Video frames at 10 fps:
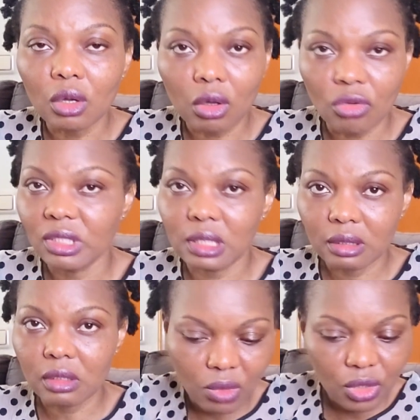
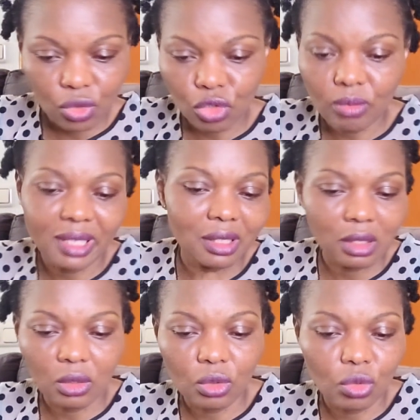content. When you go to my
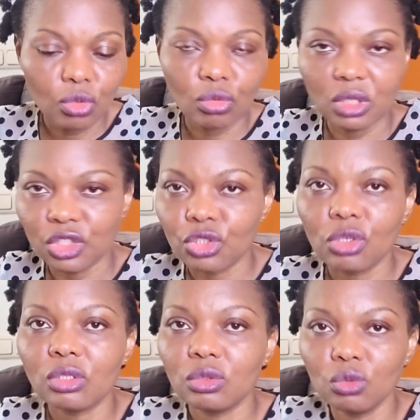channel, go to the
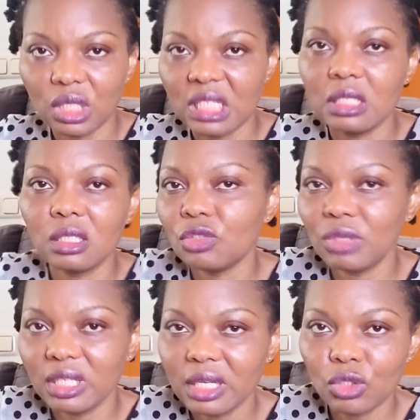Shorts, you'll see it is
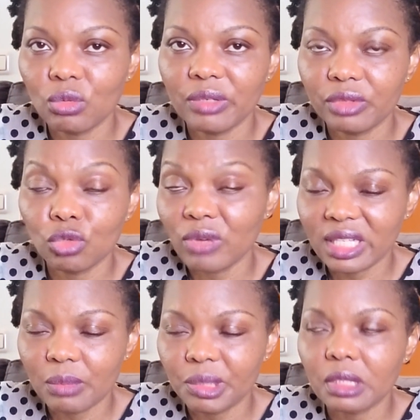related to
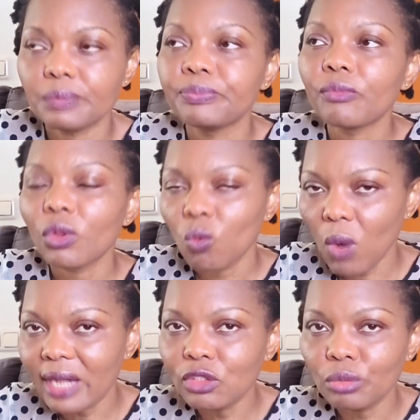recipes,
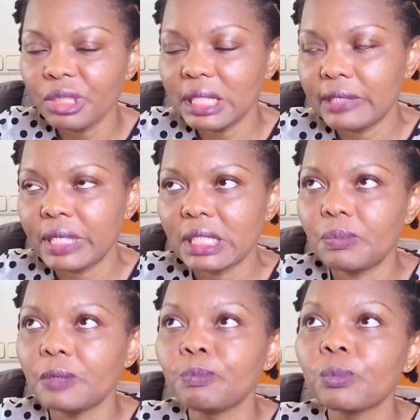while not being a recipe.